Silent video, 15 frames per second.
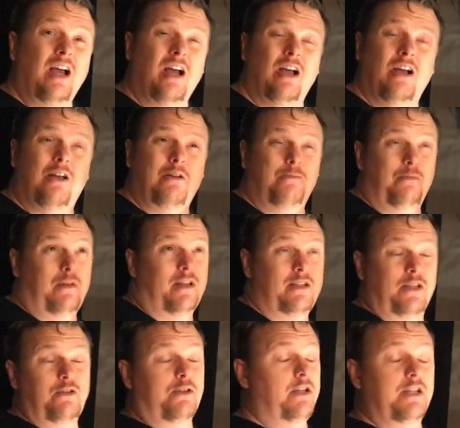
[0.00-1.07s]
um,
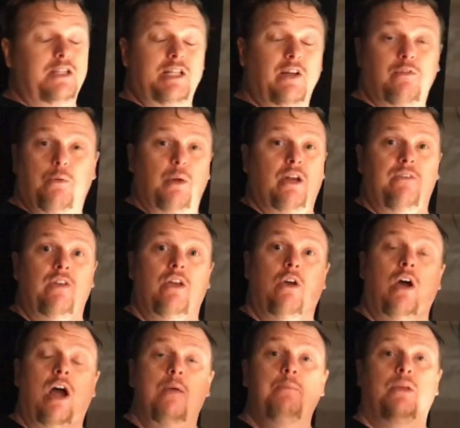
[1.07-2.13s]
it's interesting, it's never been in a
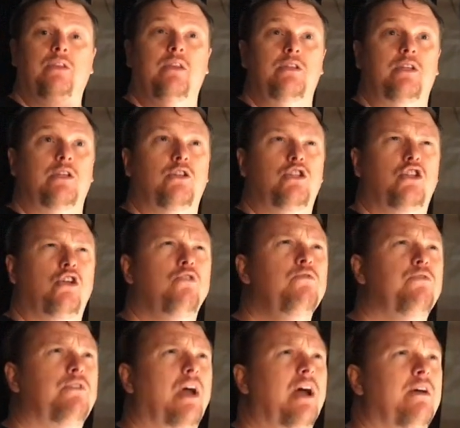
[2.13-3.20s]
video. I built this in
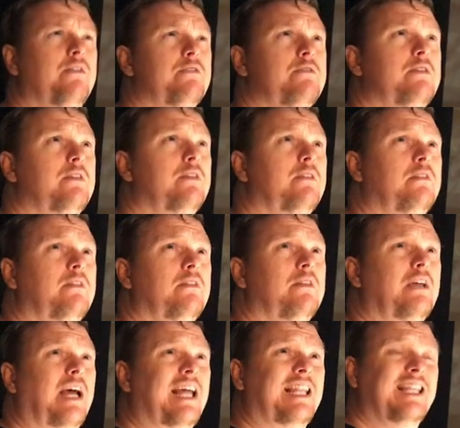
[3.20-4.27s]
two
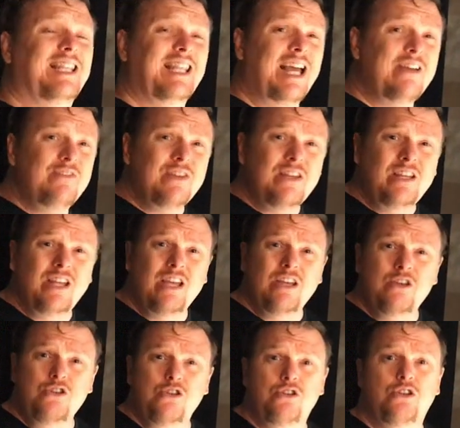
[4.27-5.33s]
thousand
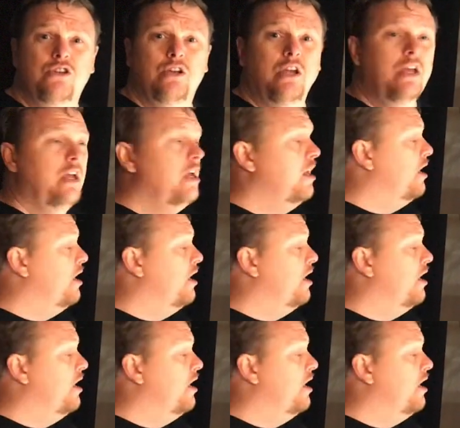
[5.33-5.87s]
eleven-ish.